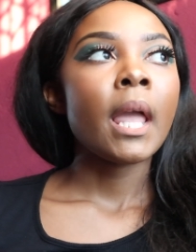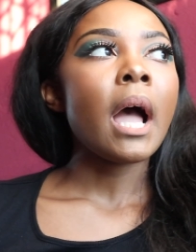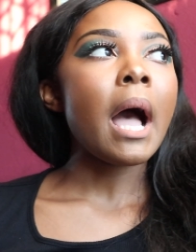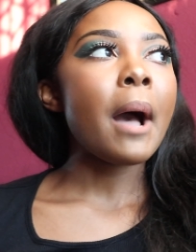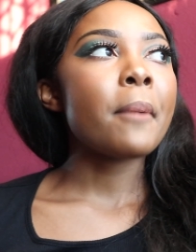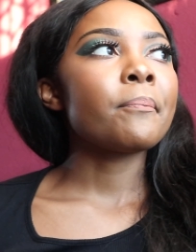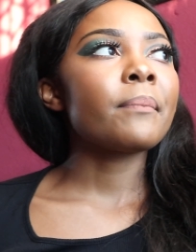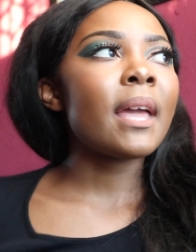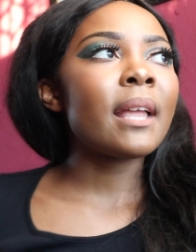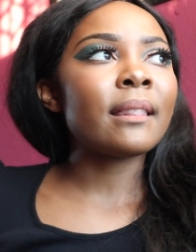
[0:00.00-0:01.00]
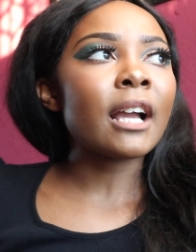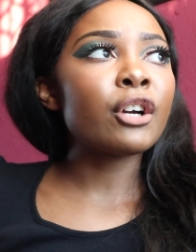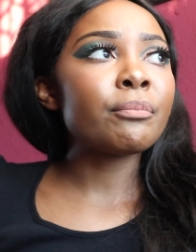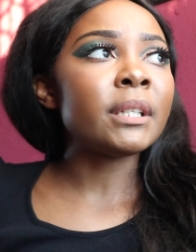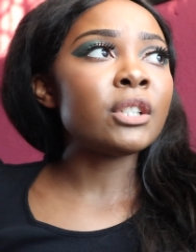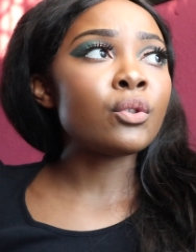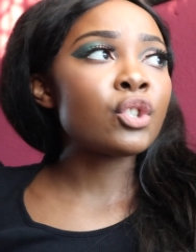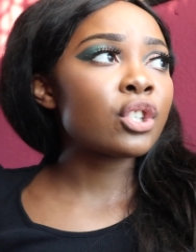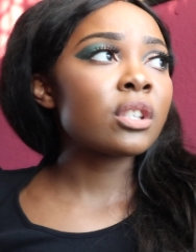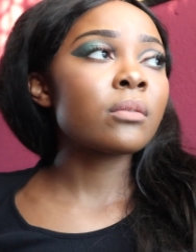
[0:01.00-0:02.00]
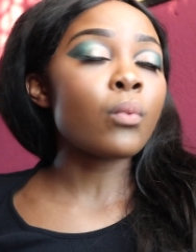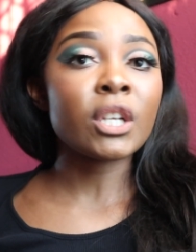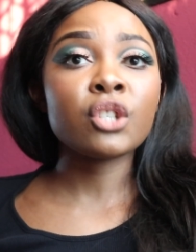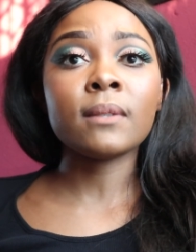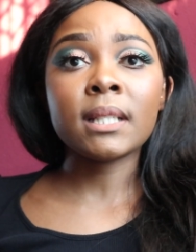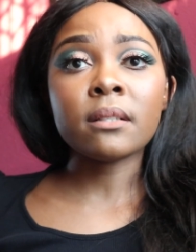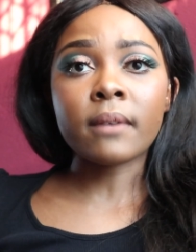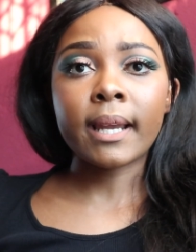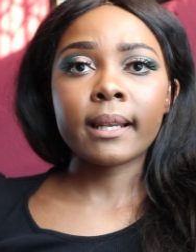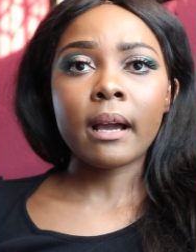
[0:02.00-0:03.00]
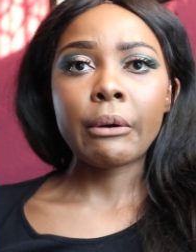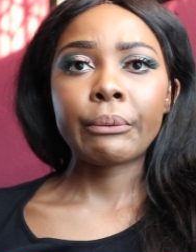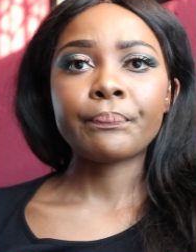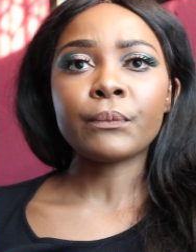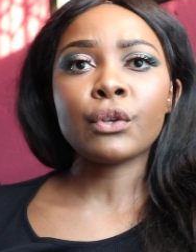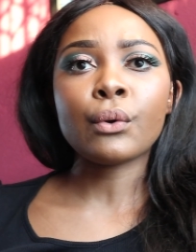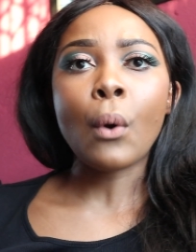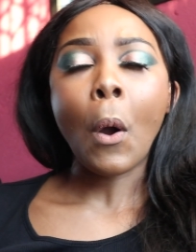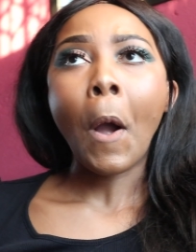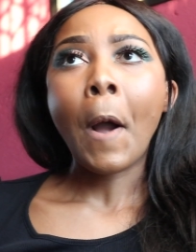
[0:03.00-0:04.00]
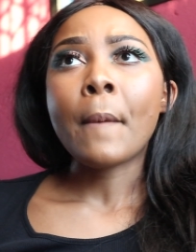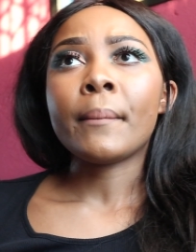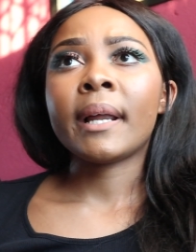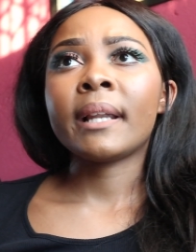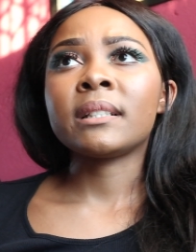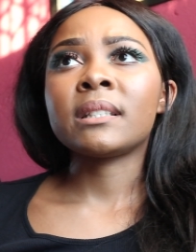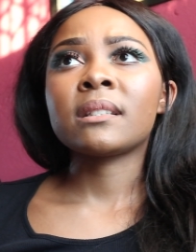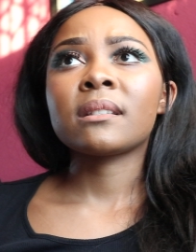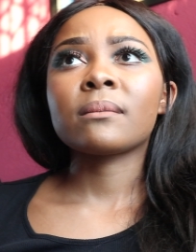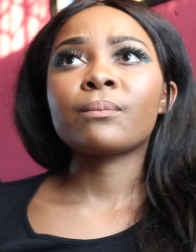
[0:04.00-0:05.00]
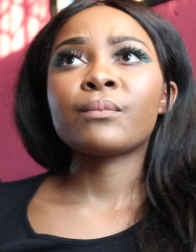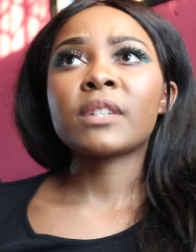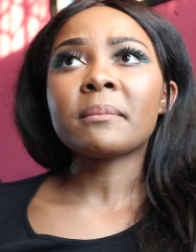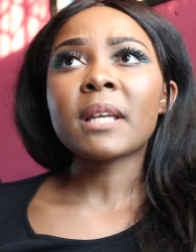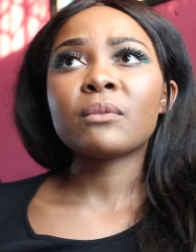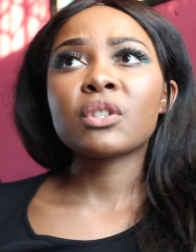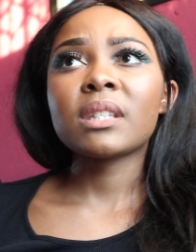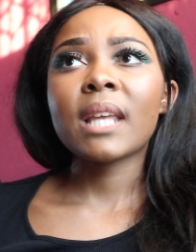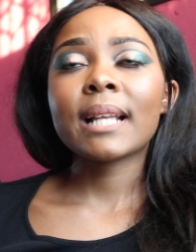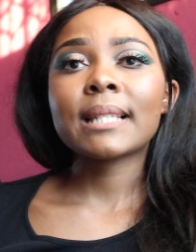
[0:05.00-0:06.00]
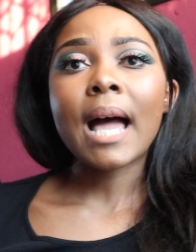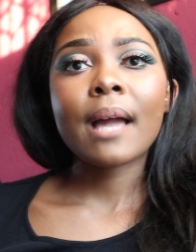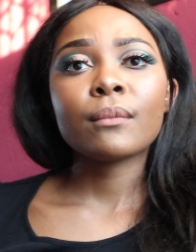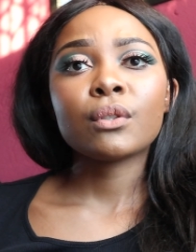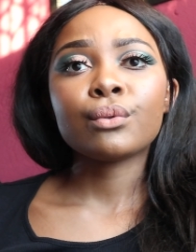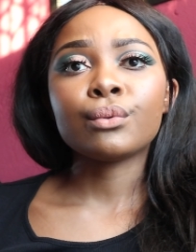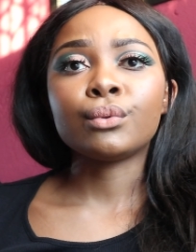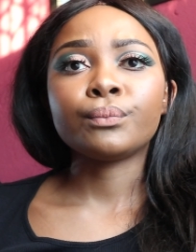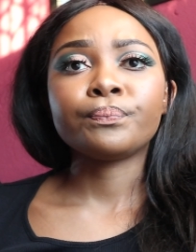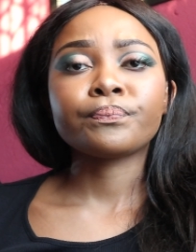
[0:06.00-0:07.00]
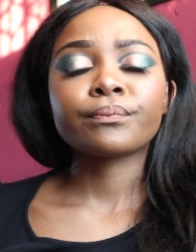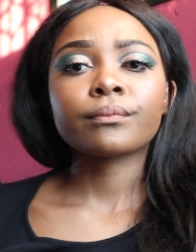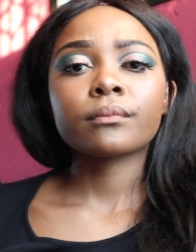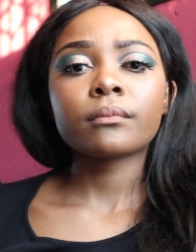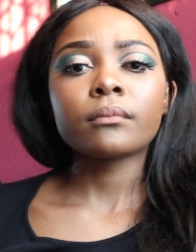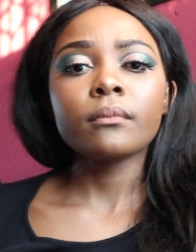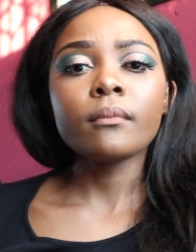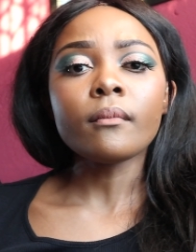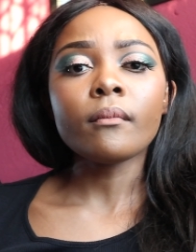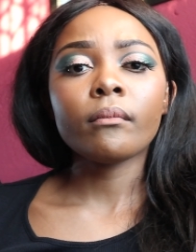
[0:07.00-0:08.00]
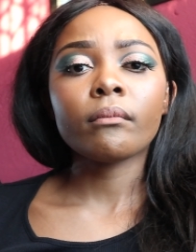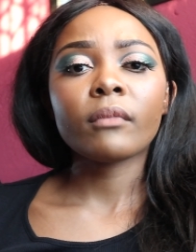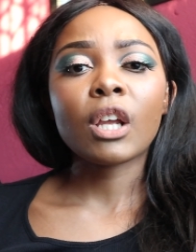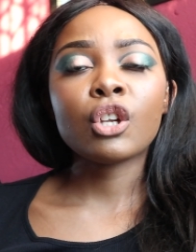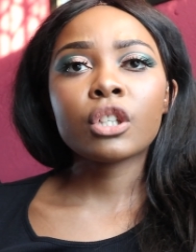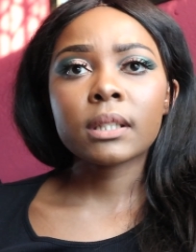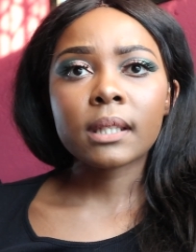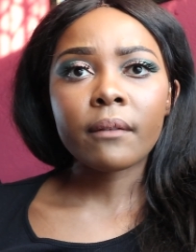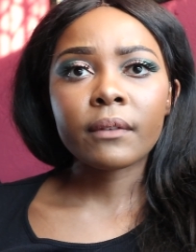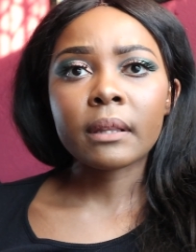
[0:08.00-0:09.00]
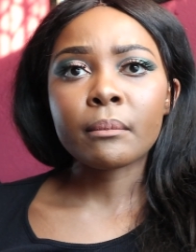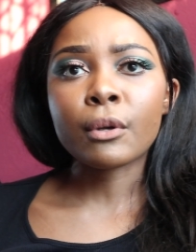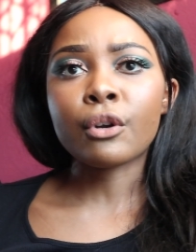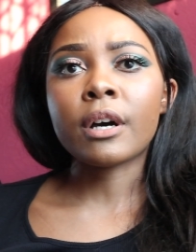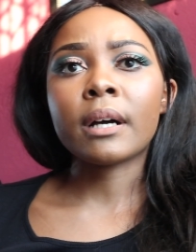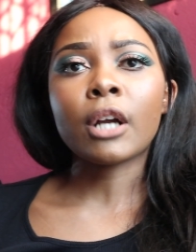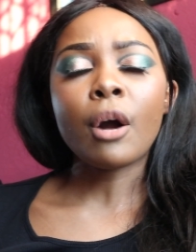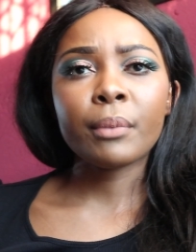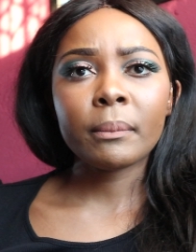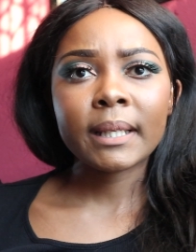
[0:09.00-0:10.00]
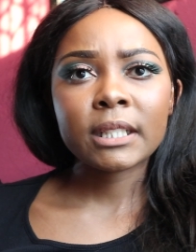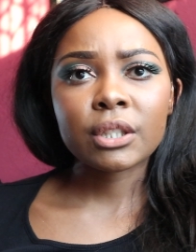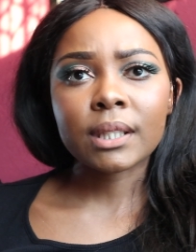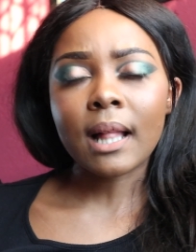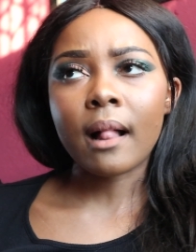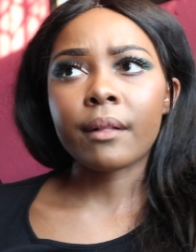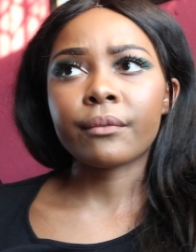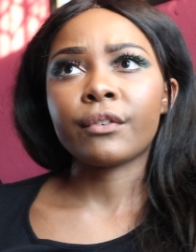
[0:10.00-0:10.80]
Um, and that could be just what you need right now, you know but sometimes just take time to look yourself in the mirror compliment yourself